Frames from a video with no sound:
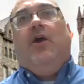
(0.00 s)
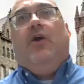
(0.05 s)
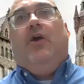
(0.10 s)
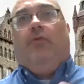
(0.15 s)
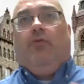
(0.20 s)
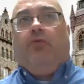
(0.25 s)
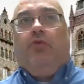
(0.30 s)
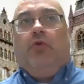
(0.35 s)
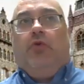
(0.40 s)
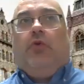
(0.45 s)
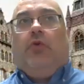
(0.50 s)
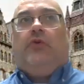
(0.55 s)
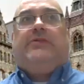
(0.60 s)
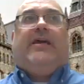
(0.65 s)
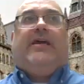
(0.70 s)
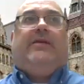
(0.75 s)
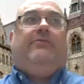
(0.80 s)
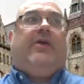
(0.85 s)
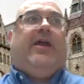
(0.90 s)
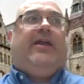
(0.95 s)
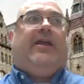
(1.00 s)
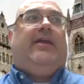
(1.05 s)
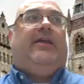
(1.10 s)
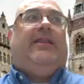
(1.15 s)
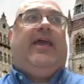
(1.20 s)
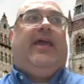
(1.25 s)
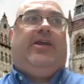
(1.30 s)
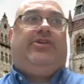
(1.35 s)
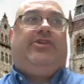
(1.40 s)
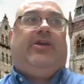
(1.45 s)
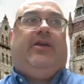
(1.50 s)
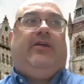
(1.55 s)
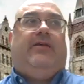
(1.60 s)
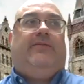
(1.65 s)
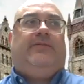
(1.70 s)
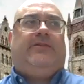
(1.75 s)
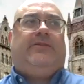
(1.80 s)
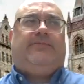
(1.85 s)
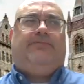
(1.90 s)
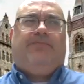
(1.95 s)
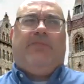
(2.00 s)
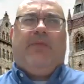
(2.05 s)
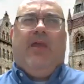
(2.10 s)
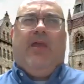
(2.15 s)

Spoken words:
rules, and regulations.